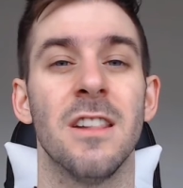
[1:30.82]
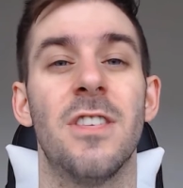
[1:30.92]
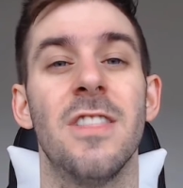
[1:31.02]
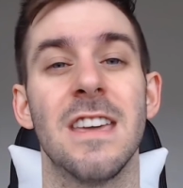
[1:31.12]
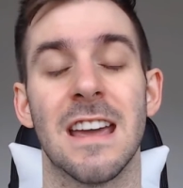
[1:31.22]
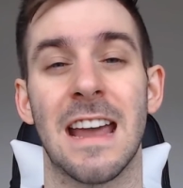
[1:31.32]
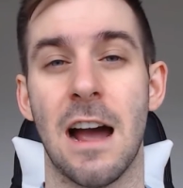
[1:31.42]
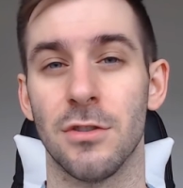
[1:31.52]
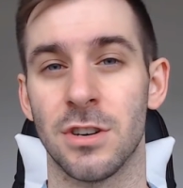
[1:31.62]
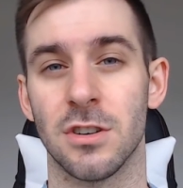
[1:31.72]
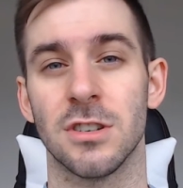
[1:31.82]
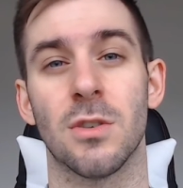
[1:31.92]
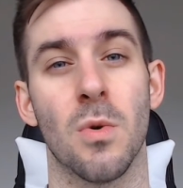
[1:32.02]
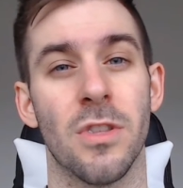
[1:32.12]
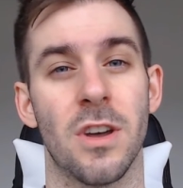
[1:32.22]
than the encounters
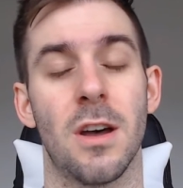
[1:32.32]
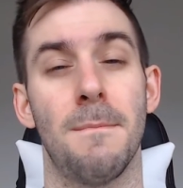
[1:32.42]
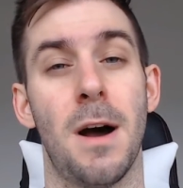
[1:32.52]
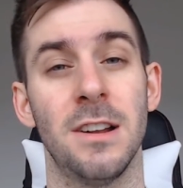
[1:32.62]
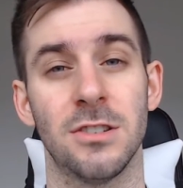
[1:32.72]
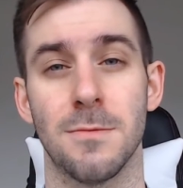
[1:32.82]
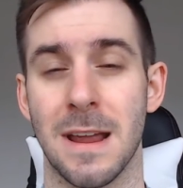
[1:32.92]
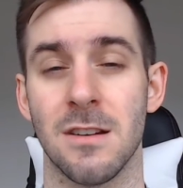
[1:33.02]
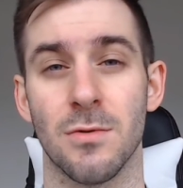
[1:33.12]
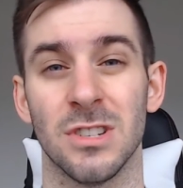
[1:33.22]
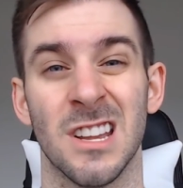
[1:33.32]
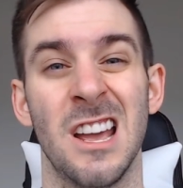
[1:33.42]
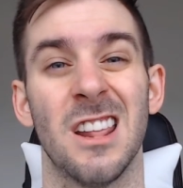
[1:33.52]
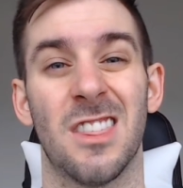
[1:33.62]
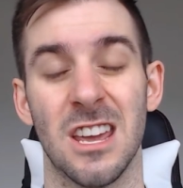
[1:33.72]
or the monster manuals
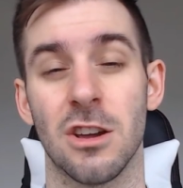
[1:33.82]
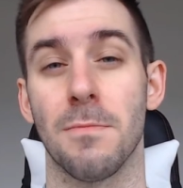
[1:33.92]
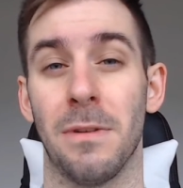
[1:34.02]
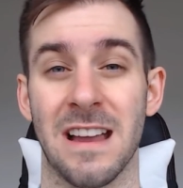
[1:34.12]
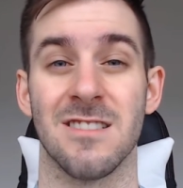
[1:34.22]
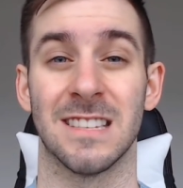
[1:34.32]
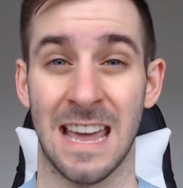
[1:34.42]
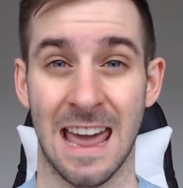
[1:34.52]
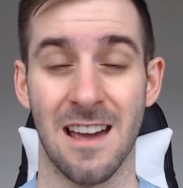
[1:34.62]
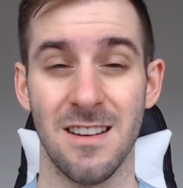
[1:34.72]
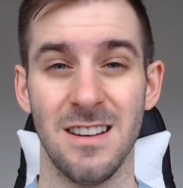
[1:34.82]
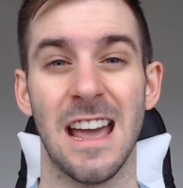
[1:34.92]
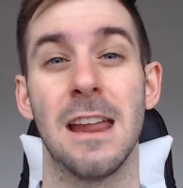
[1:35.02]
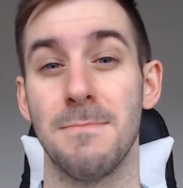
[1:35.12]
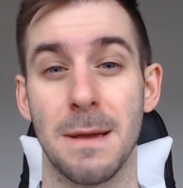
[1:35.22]
think your players can,
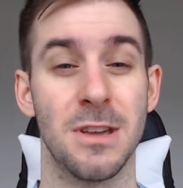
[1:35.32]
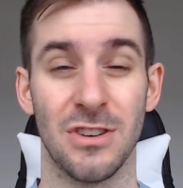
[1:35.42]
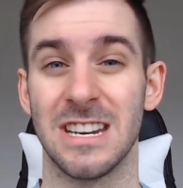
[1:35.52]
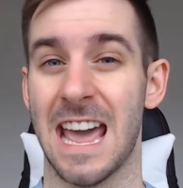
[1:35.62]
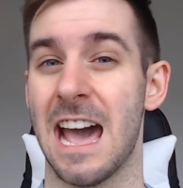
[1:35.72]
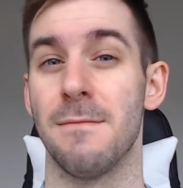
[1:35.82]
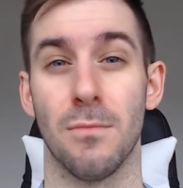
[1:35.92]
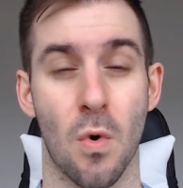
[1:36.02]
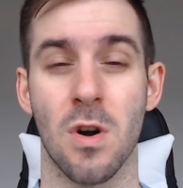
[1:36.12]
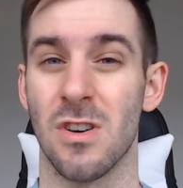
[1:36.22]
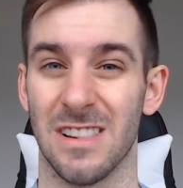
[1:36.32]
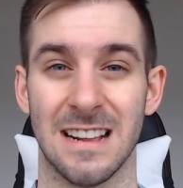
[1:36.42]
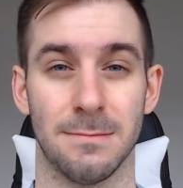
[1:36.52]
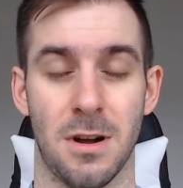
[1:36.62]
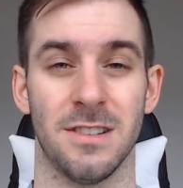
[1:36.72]
and maybe you need to add more or
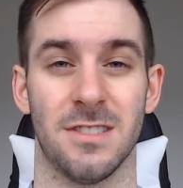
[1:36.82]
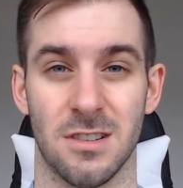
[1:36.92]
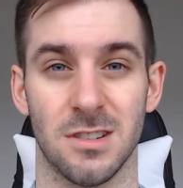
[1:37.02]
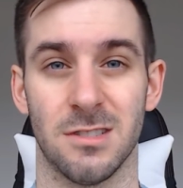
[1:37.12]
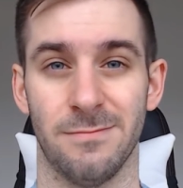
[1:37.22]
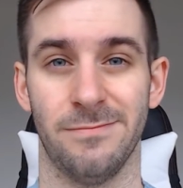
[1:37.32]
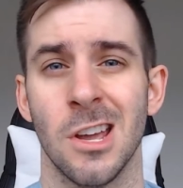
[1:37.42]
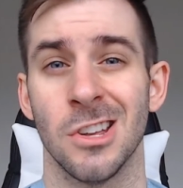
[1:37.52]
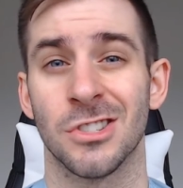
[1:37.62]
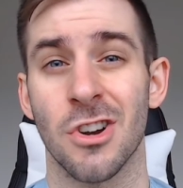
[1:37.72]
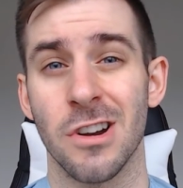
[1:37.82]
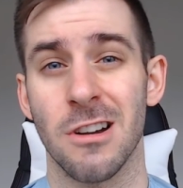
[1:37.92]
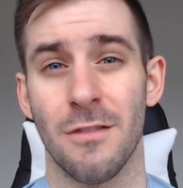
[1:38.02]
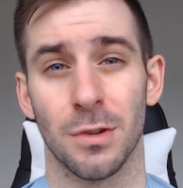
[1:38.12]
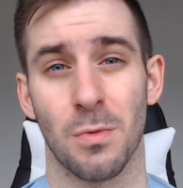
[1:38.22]
less monsters. Starting
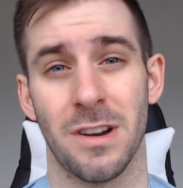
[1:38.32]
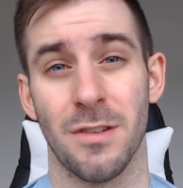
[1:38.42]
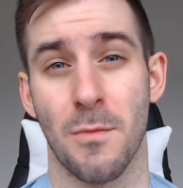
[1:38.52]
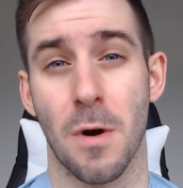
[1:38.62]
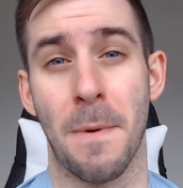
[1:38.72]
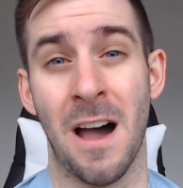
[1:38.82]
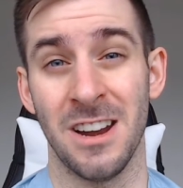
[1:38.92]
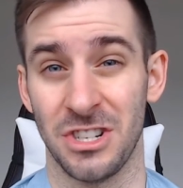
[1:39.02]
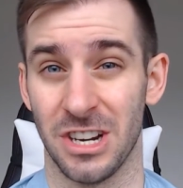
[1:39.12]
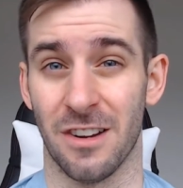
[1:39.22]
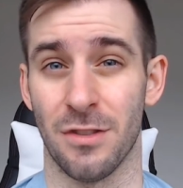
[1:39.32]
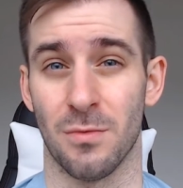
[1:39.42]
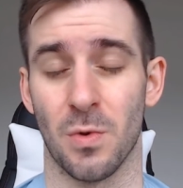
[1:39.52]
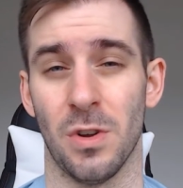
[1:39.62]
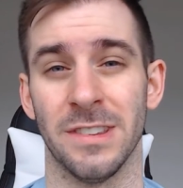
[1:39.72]
off with one of the more punishing of the
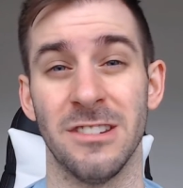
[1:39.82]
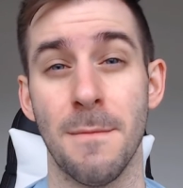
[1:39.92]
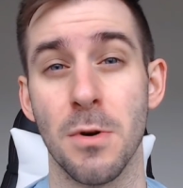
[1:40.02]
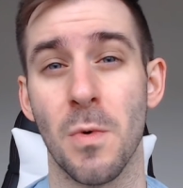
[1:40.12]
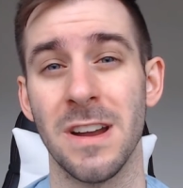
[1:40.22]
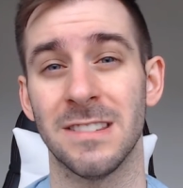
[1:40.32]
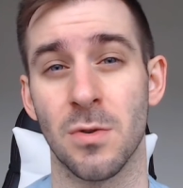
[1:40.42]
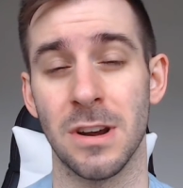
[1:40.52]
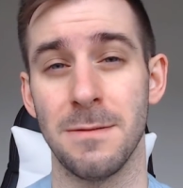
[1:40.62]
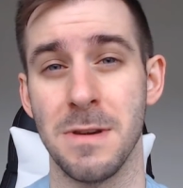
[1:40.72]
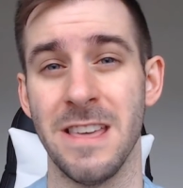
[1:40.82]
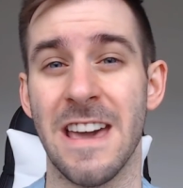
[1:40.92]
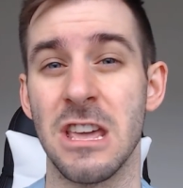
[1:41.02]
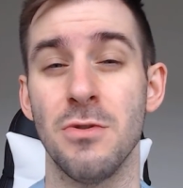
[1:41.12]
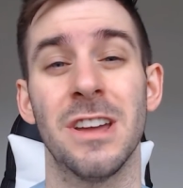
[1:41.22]
rules, number 1 is going to be
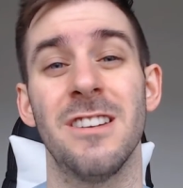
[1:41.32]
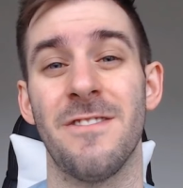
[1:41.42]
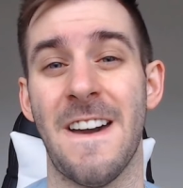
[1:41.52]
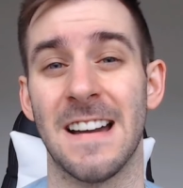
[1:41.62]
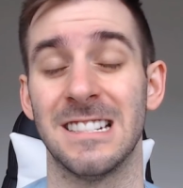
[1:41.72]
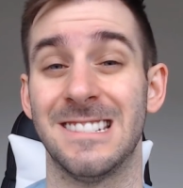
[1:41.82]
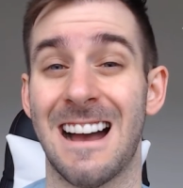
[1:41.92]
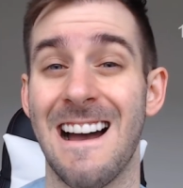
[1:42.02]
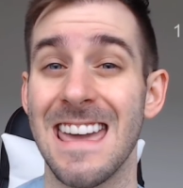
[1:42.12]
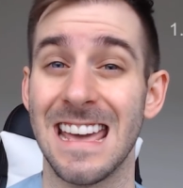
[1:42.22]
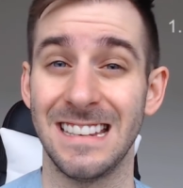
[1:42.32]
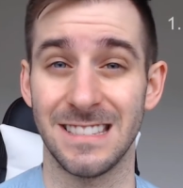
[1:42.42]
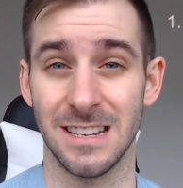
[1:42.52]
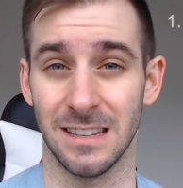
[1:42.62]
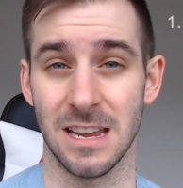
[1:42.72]
that you can in fact die
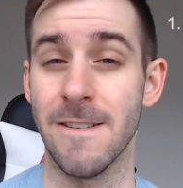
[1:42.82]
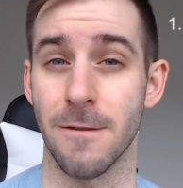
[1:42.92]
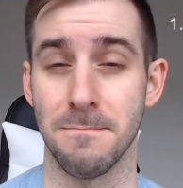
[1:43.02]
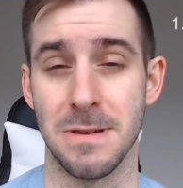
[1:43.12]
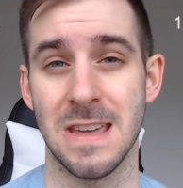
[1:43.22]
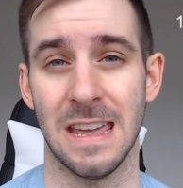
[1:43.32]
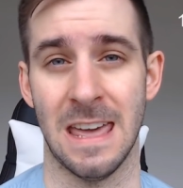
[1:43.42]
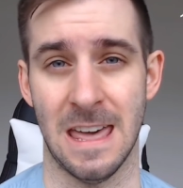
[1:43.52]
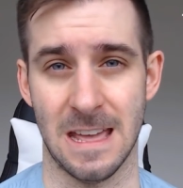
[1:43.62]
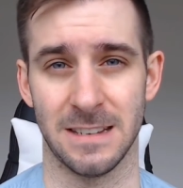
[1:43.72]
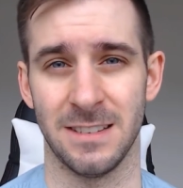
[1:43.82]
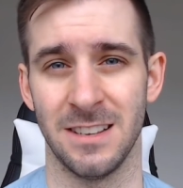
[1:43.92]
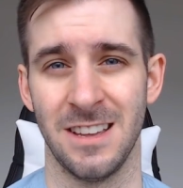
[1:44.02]
instantly from being hit.